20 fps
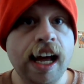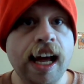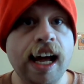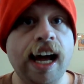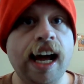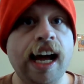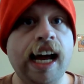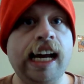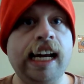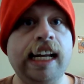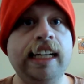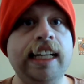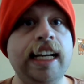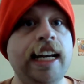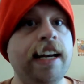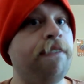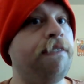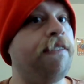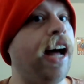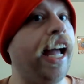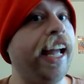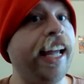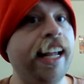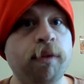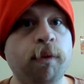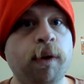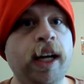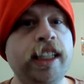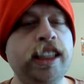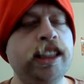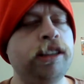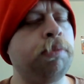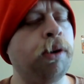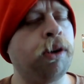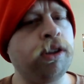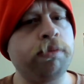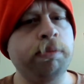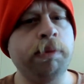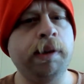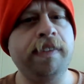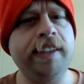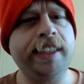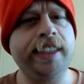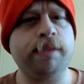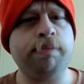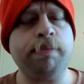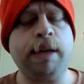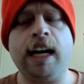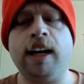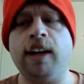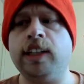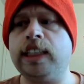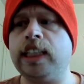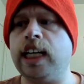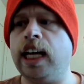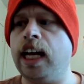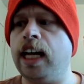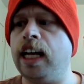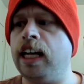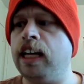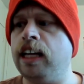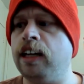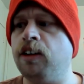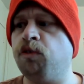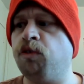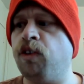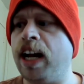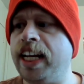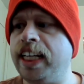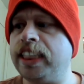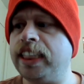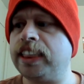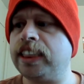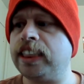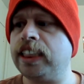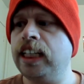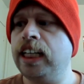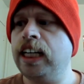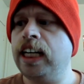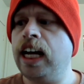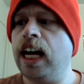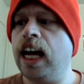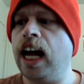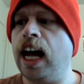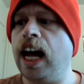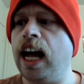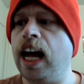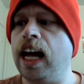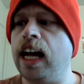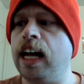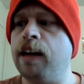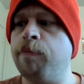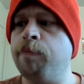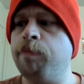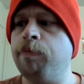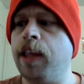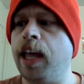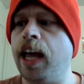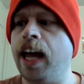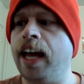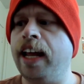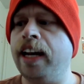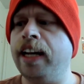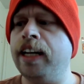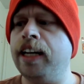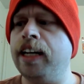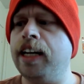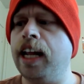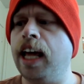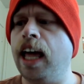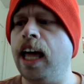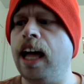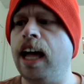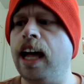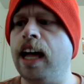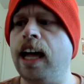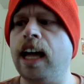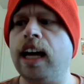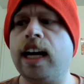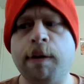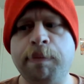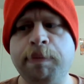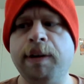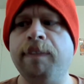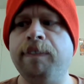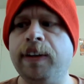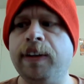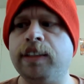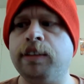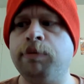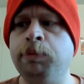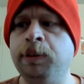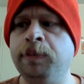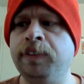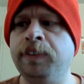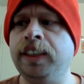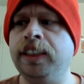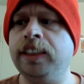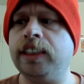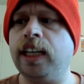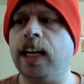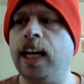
The Defiant Ones, both movies about race, and a couple of other movies.